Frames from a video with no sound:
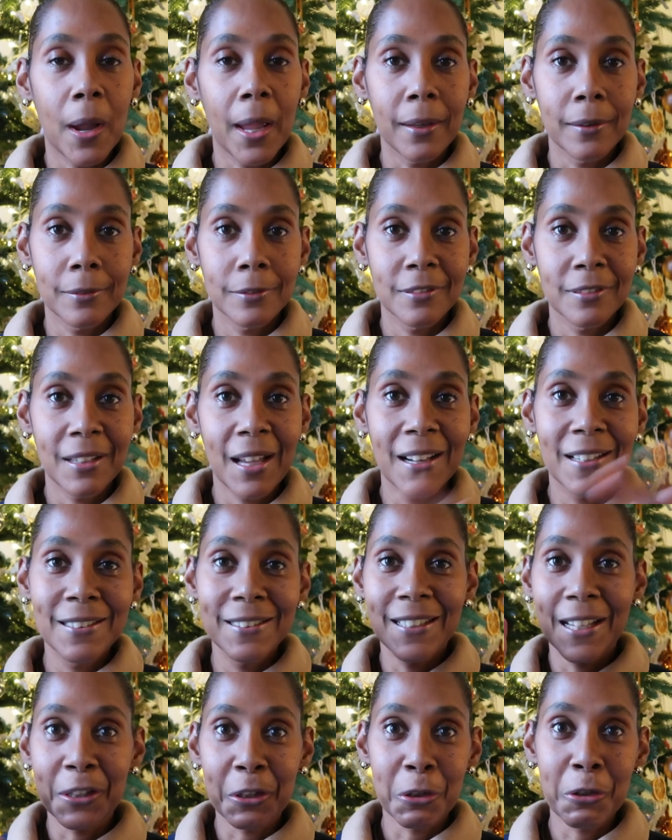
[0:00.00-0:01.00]
way, not
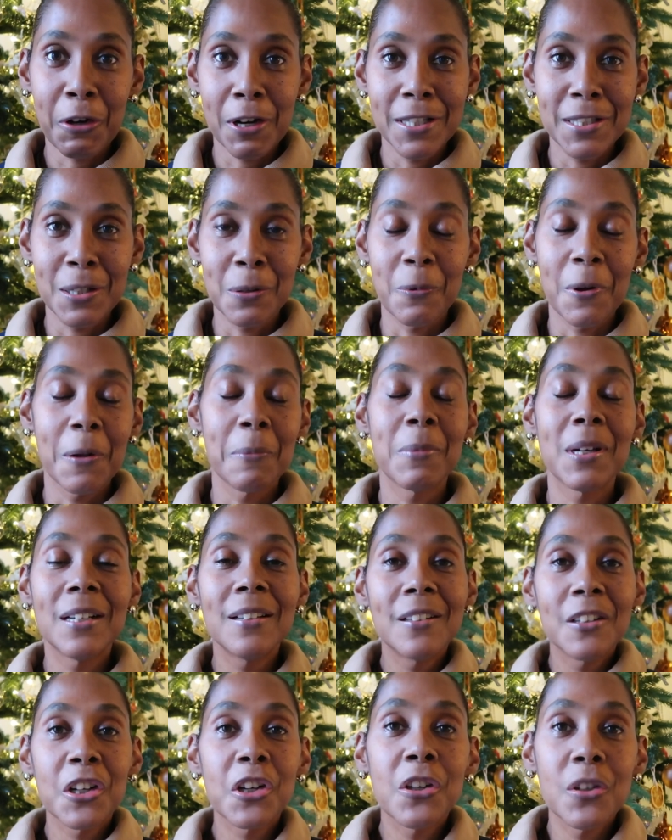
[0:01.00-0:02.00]
in like a crazy way, but
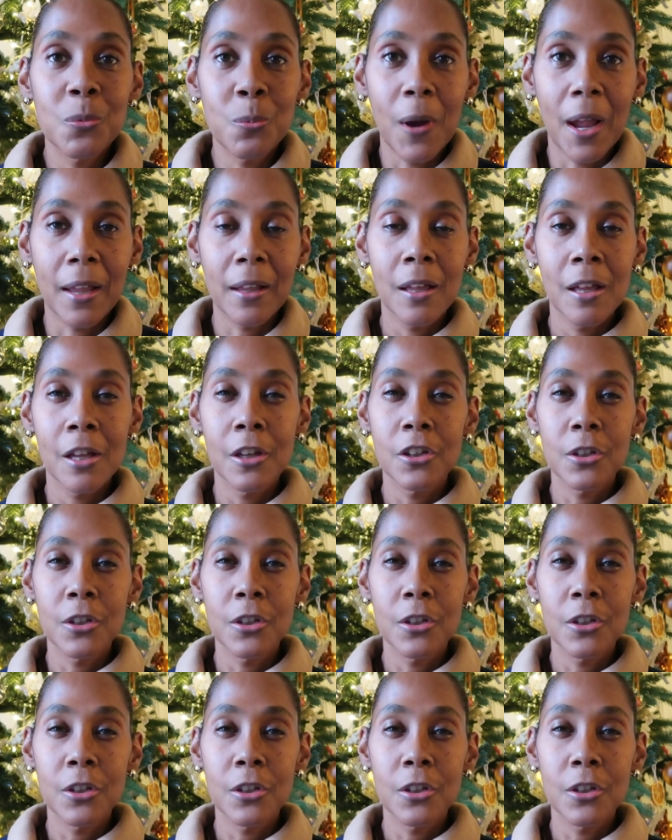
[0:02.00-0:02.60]
in a good way.